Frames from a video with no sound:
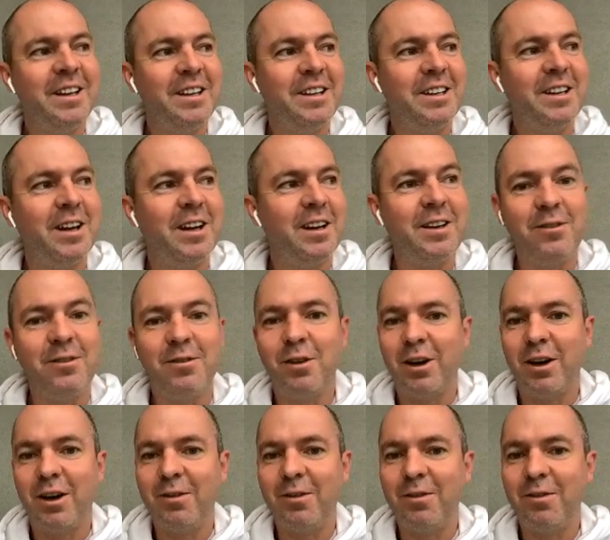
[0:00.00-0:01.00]
live
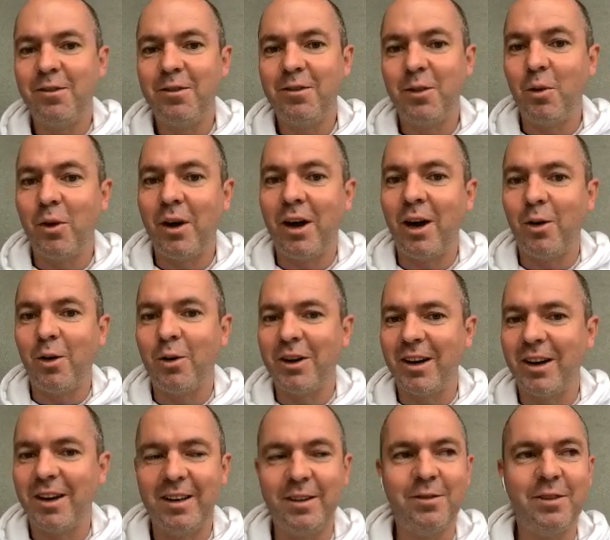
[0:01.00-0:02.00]
life the way I want to
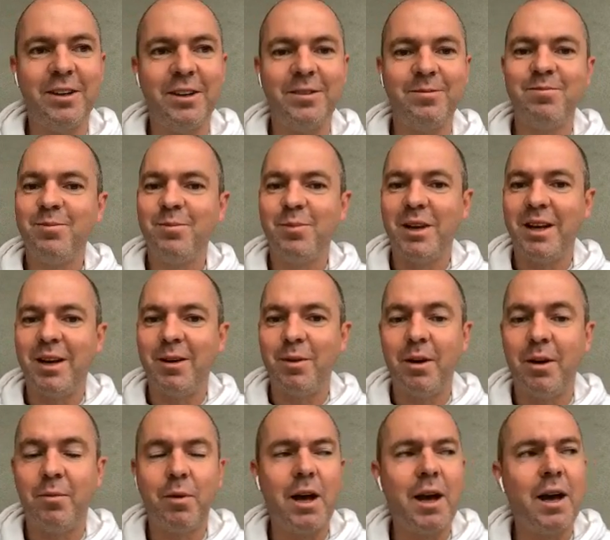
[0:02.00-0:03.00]
live it, blah,
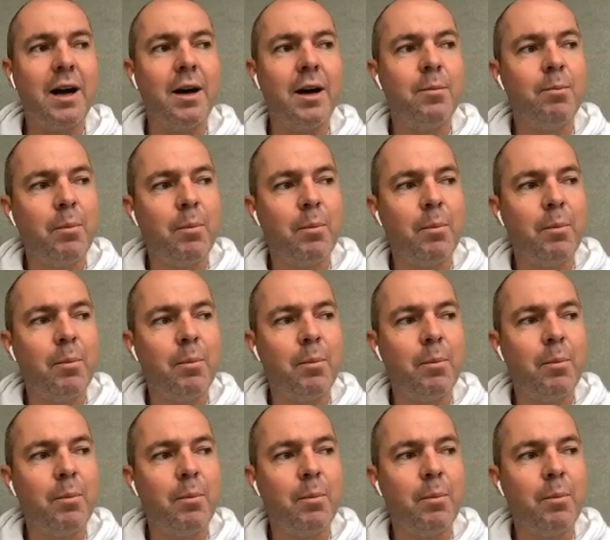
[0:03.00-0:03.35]
blah, blah.